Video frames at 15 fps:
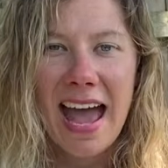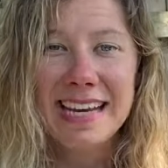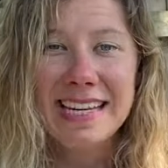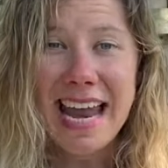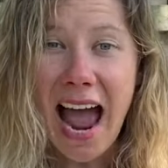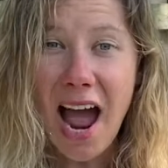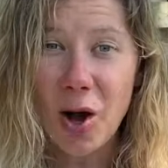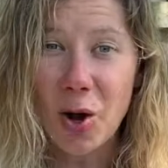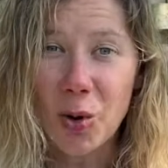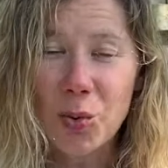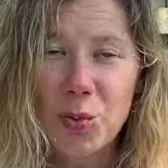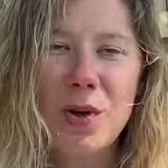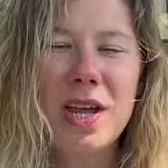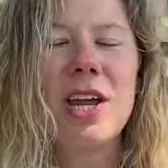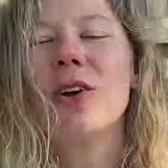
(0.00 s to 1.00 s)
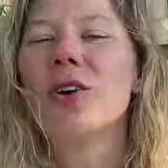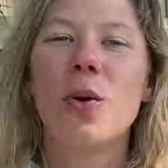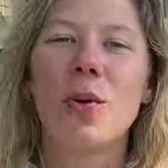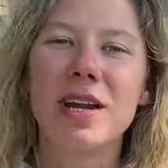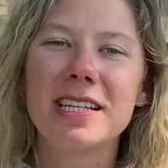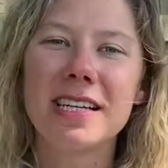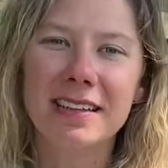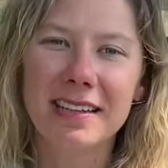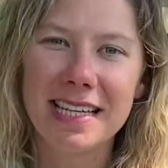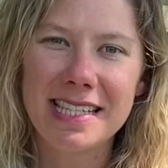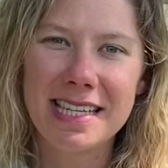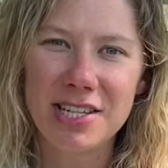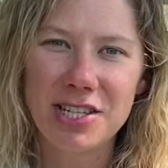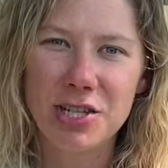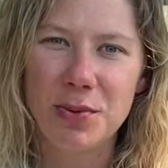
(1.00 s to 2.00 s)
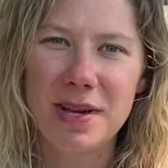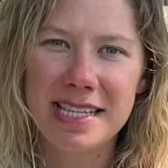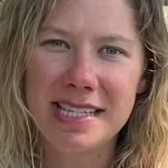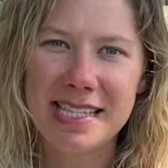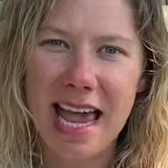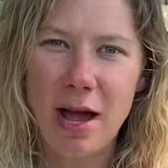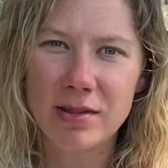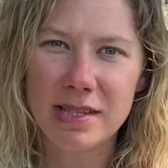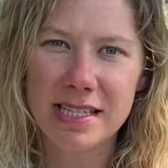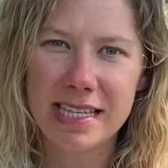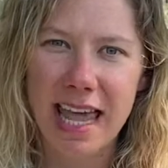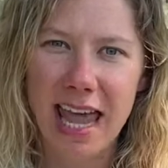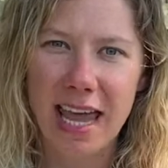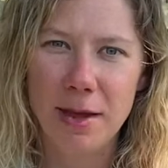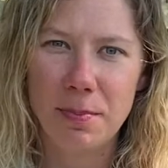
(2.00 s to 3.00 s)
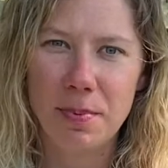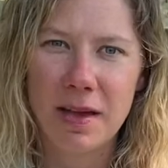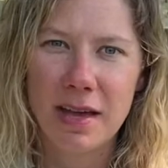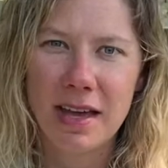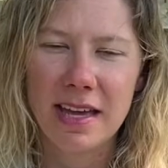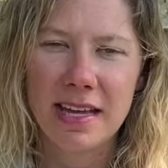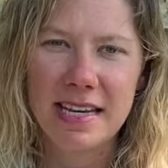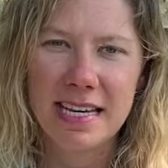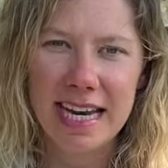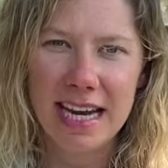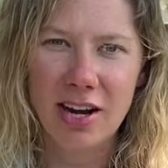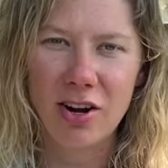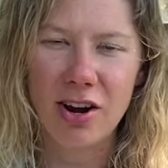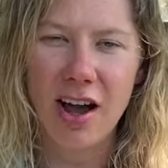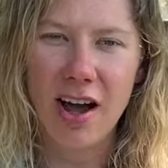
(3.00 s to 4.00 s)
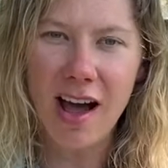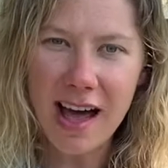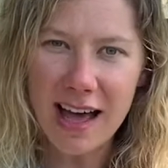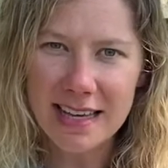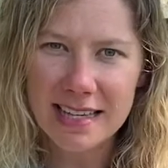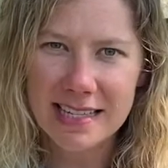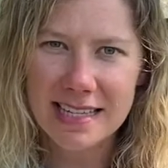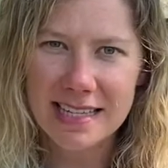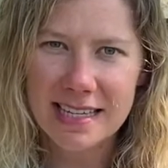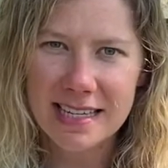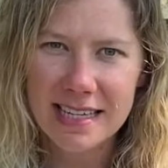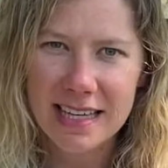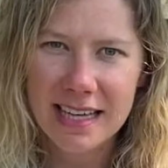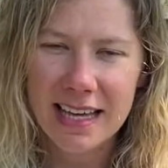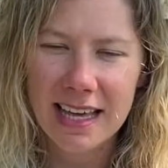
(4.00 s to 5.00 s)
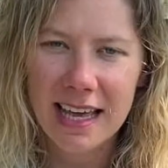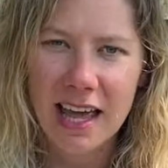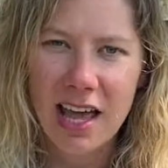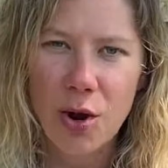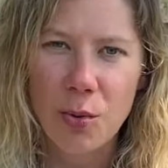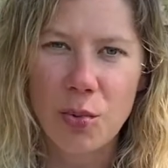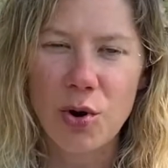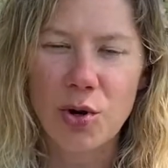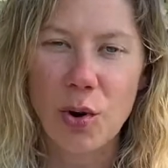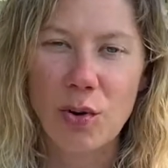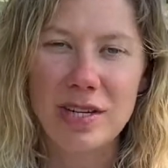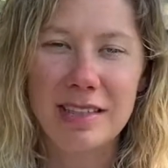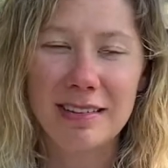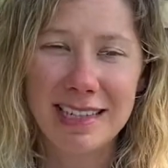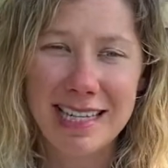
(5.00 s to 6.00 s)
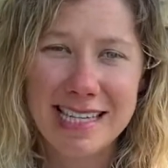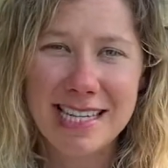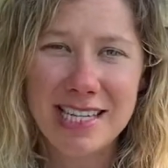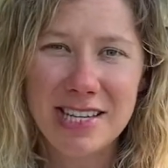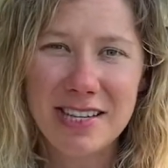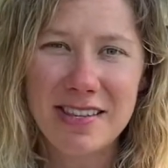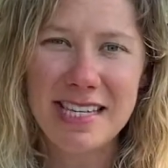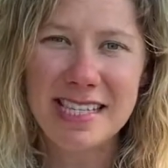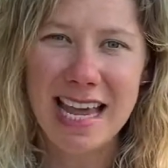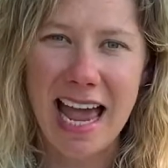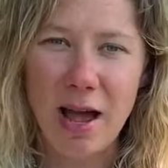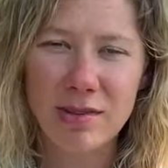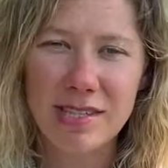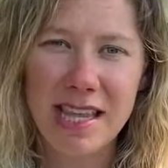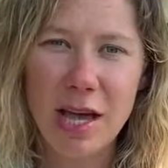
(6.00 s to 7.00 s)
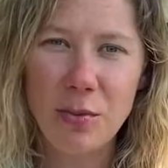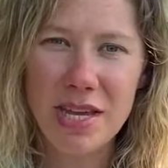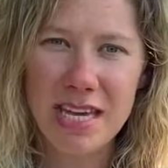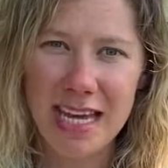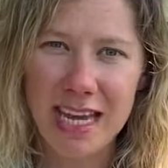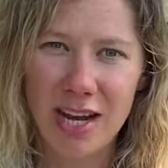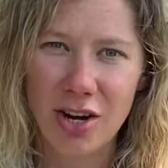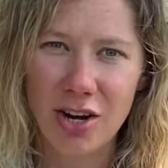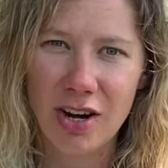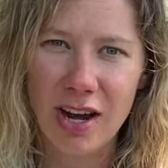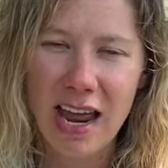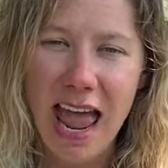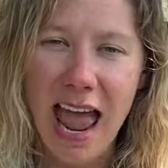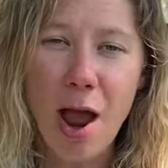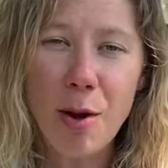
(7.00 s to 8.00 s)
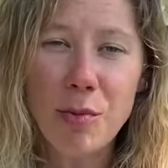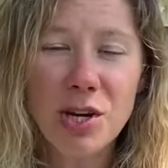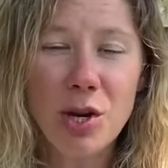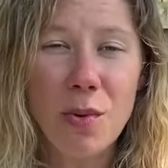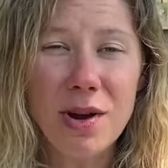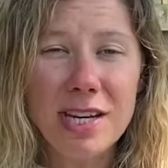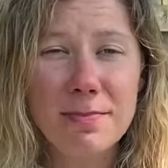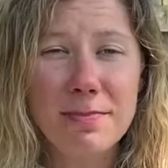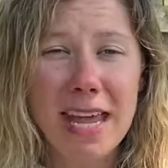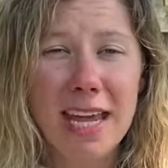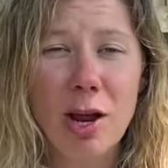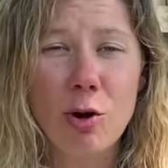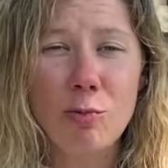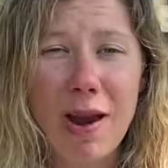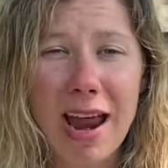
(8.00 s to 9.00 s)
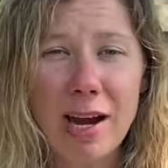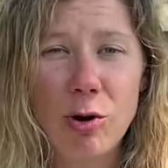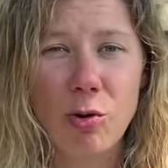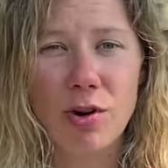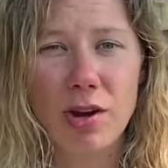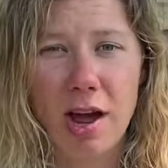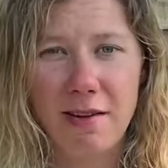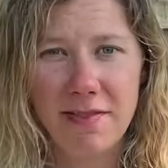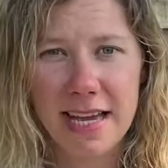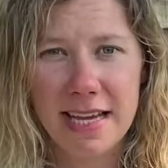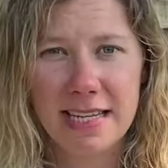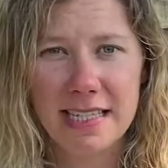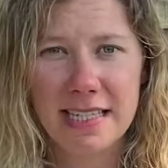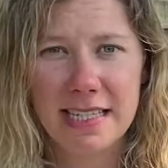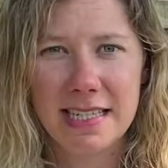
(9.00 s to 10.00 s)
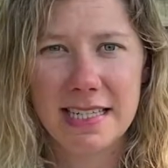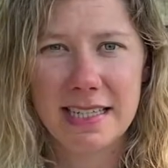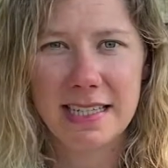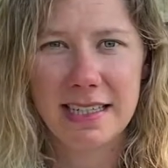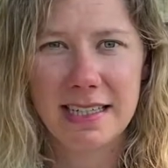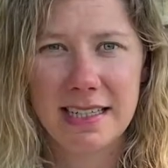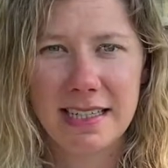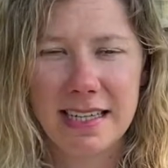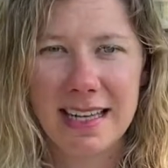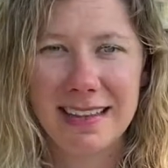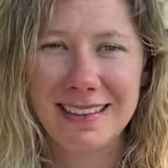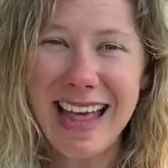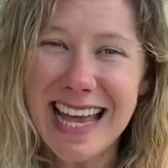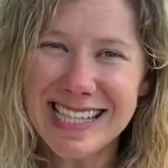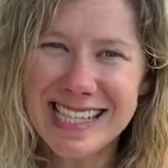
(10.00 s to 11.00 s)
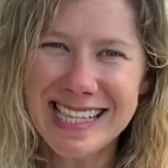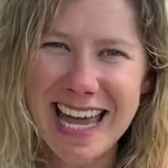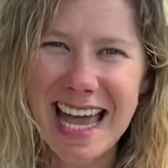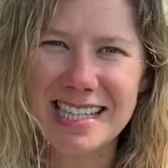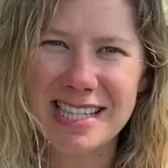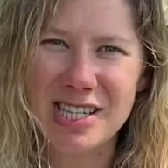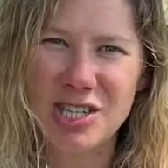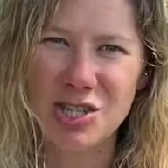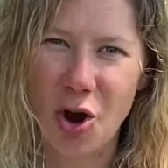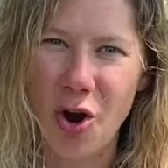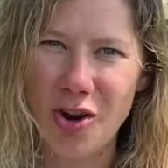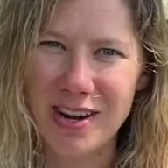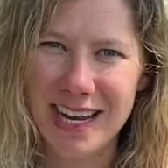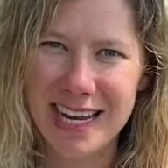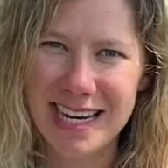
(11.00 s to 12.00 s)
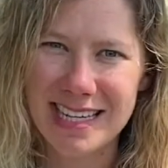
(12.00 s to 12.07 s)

Now we are going to listen to a soundscape near us. We're going to listen to the sounds that we hear, and we're going to make a record of it. Let's get started.